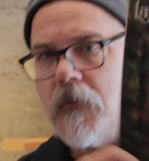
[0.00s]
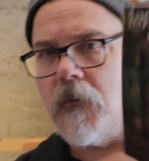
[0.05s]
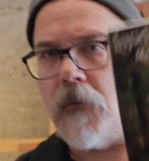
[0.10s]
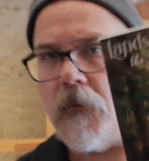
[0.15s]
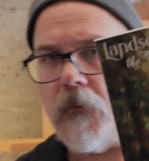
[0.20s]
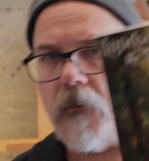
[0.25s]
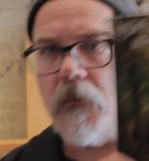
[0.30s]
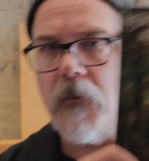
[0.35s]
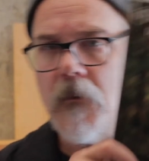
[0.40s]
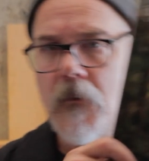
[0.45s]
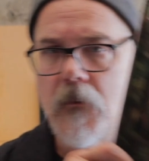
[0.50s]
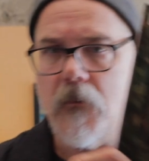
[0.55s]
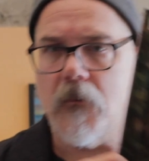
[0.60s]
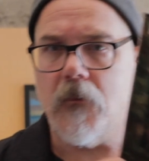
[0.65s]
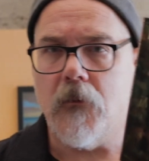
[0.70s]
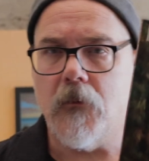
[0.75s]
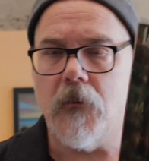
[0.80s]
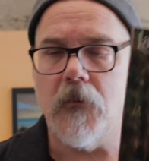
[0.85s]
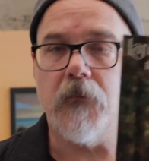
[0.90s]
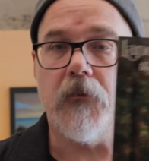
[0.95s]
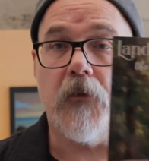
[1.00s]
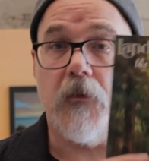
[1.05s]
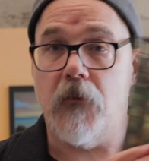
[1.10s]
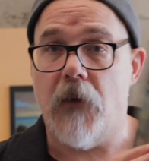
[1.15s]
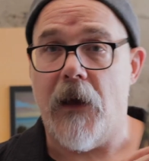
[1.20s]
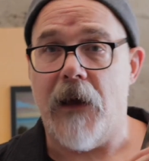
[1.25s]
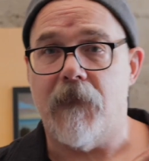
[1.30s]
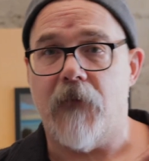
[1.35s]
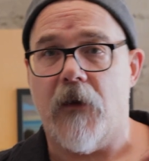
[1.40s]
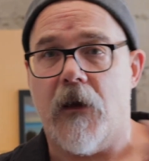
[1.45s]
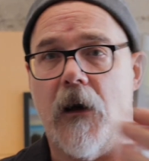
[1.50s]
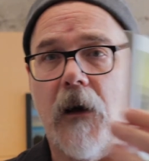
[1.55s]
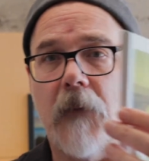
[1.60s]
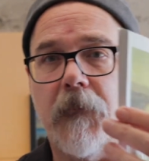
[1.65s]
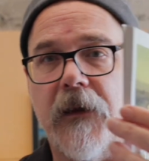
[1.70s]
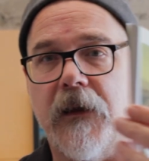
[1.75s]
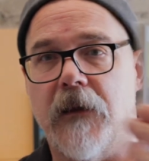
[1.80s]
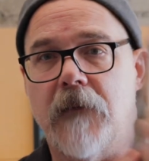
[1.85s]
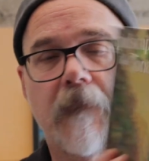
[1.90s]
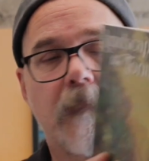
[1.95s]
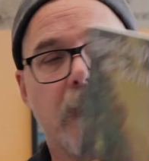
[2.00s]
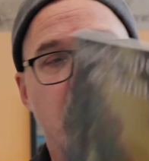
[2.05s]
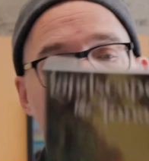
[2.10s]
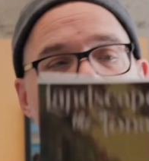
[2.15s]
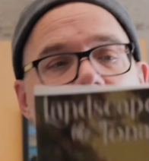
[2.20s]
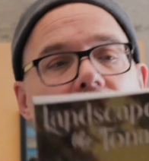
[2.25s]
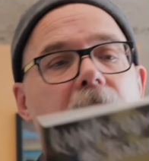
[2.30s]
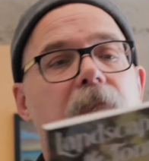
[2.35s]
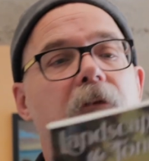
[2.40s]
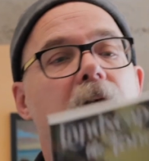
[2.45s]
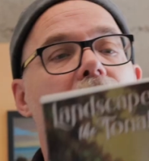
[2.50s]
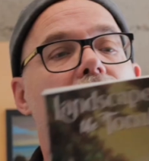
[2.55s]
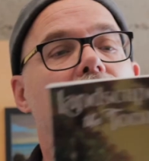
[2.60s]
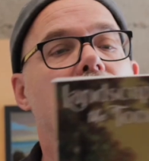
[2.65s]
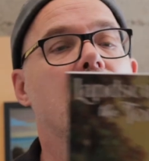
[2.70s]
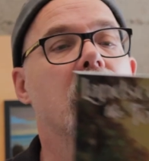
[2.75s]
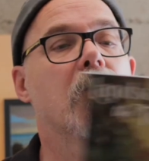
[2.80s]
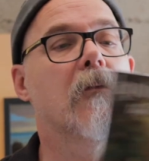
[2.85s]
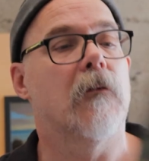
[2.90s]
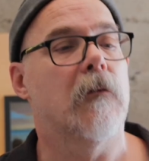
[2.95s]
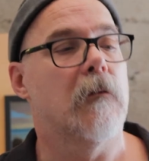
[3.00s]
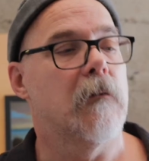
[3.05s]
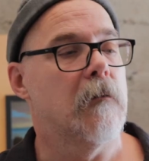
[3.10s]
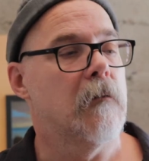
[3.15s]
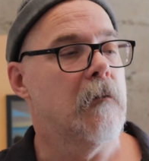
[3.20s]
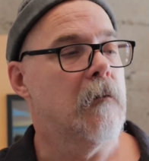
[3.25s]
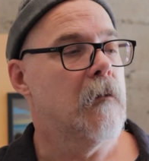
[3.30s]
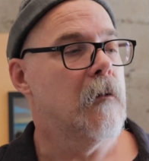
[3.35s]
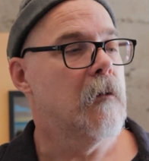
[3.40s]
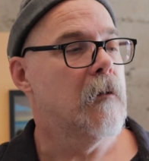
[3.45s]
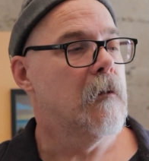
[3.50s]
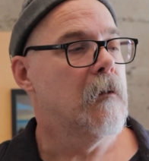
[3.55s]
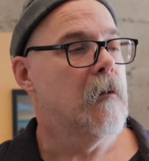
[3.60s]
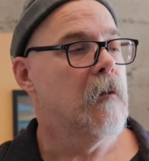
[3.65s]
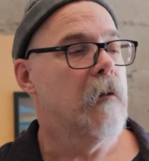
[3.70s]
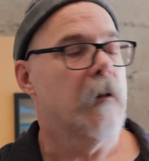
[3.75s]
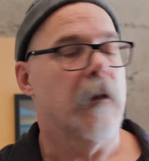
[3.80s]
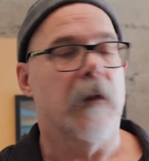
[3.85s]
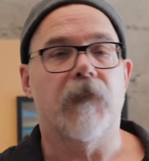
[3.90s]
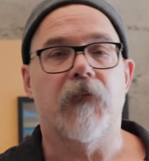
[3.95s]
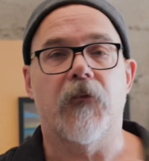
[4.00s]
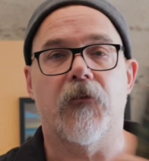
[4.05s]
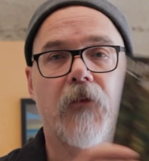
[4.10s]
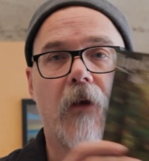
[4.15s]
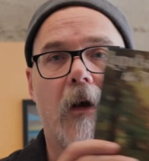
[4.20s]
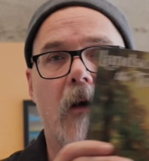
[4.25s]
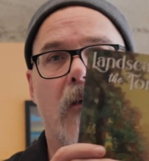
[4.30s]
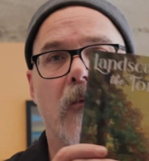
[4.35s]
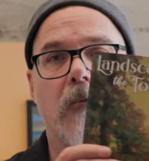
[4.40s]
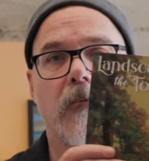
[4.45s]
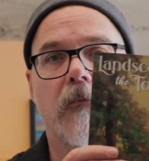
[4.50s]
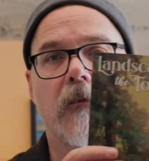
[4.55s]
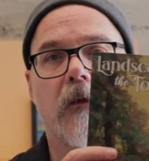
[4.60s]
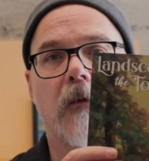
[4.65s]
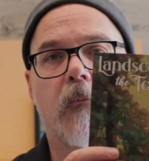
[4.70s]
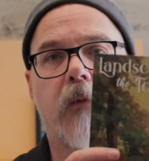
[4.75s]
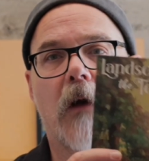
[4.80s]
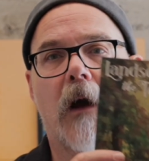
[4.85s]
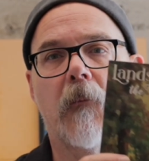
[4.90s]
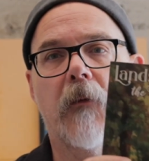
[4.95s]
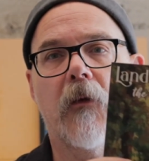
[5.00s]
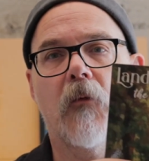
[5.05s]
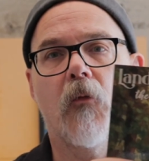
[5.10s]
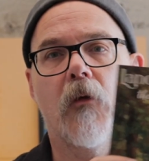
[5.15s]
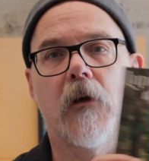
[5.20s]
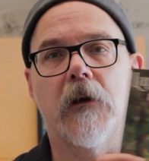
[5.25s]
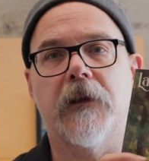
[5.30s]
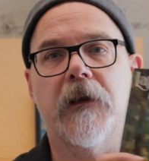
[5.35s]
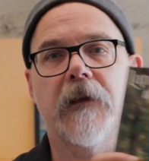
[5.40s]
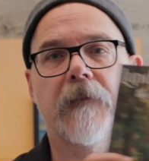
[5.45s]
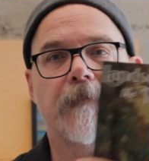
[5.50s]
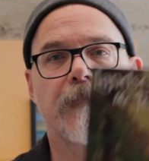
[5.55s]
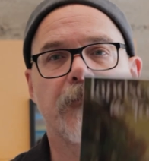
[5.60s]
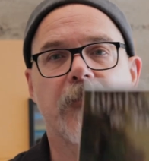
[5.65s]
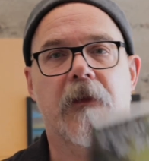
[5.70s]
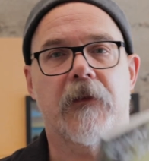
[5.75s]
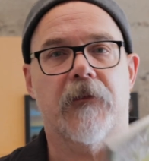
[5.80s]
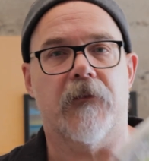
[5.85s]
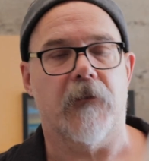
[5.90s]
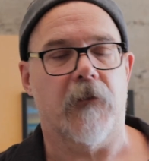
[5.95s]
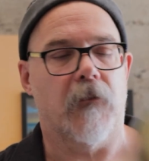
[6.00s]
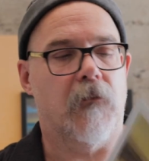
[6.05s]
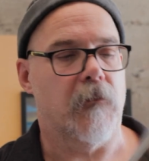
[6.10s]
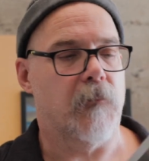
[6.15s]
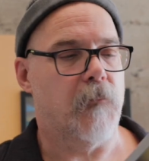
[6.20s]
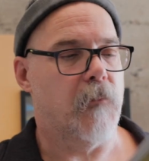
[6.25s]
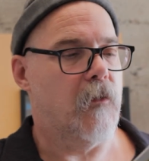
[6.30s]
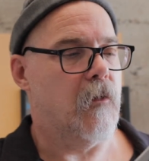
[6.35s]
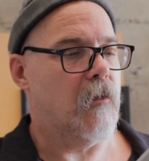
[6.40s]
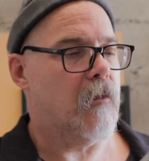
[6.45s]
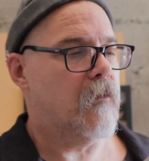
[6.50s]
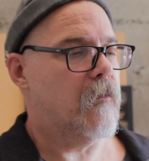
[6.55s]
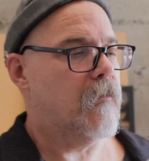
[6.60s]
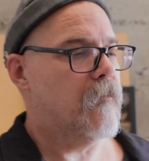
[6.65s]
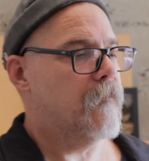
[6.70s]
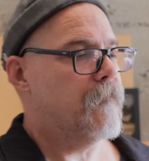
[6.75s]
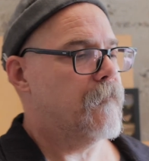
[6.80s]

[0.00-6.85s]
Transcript: Do you have a copy? Many of you do. If you don't, you probably want it. It's a good book.